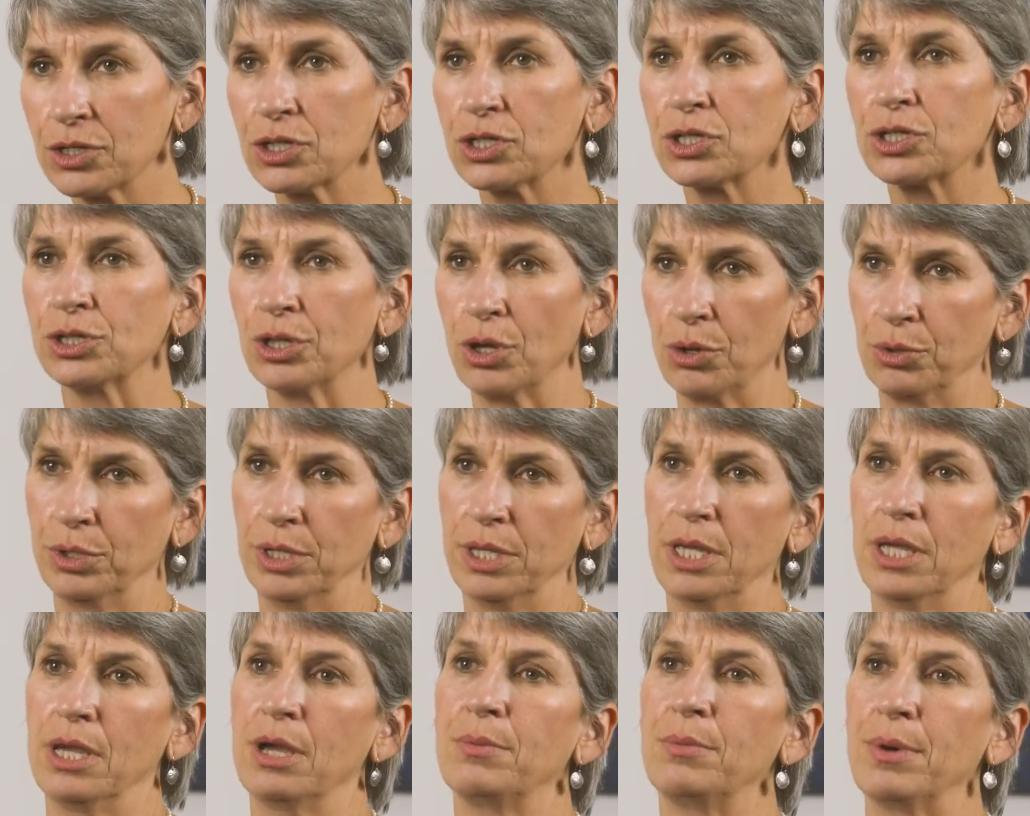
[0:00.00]

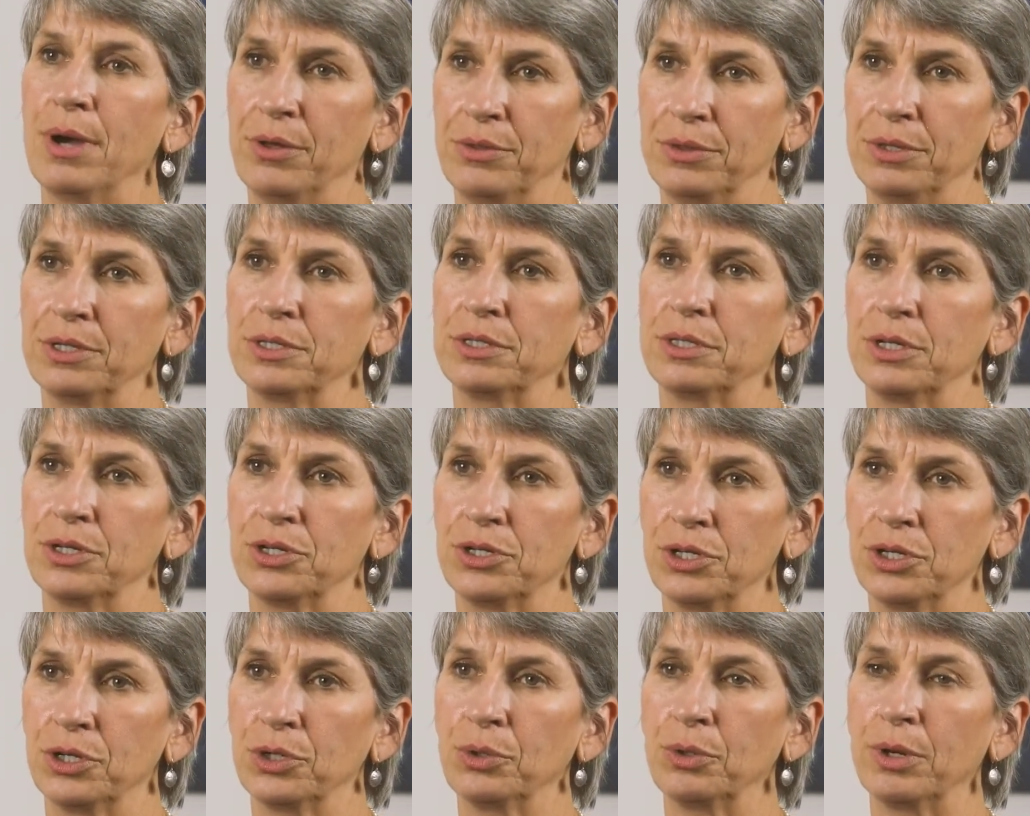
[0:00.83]
slowly about this
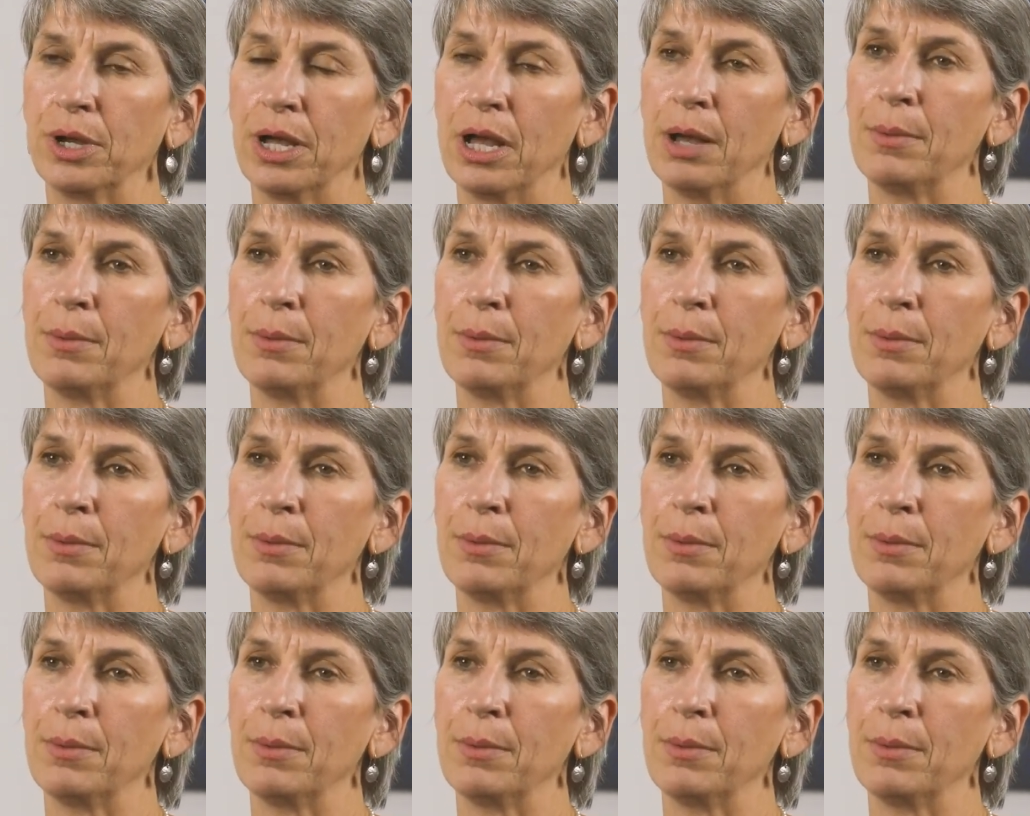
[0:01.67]
issue,